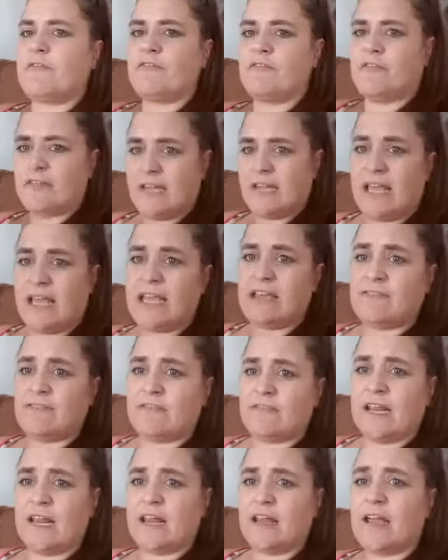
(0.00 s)
for the
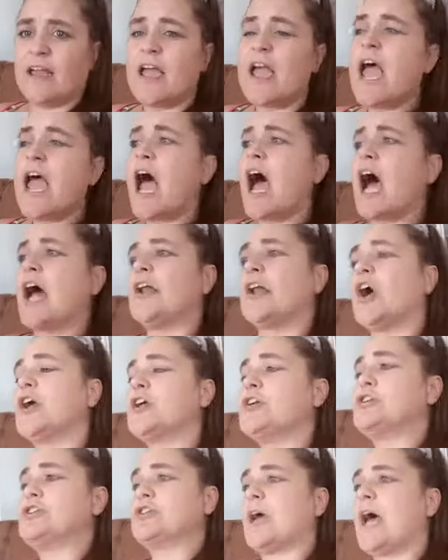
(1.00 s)
evening, and I used to